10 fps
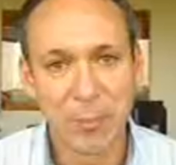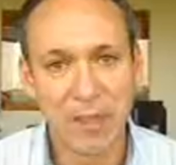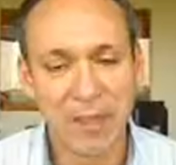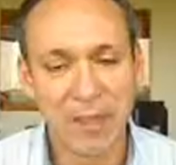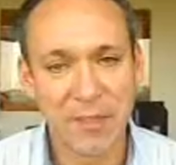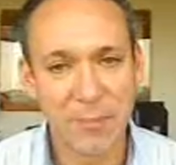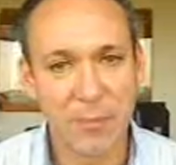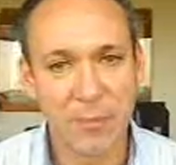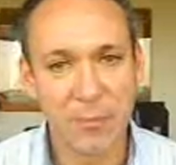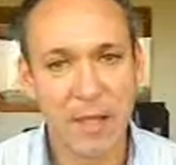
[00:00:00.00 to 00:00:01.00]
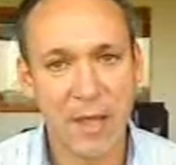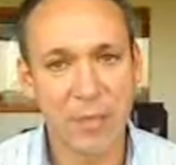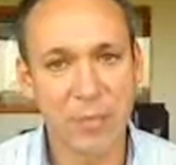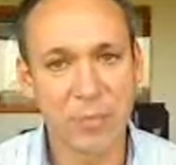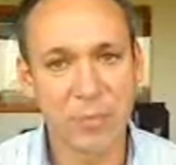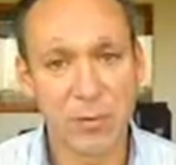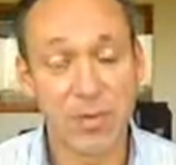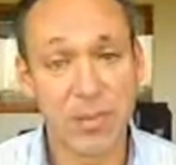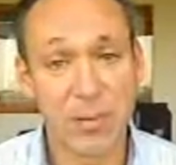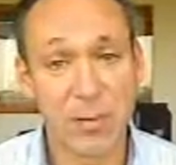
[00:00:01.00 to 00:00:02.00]
But I think
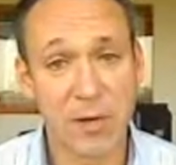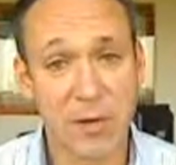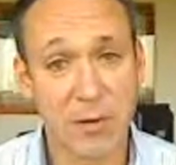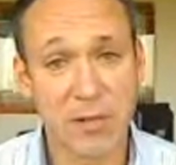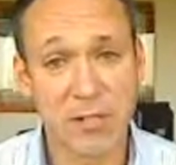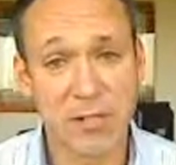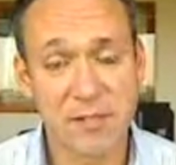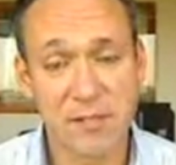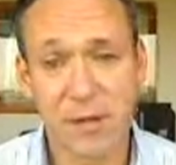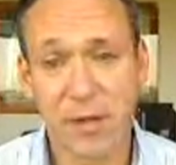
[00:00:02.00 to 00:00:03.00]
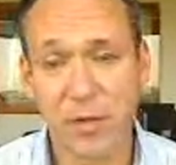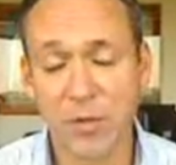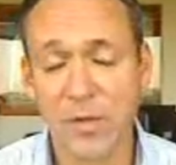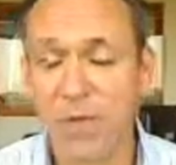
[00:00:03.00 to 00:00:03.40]
throughout the day we're going to watch some market moves.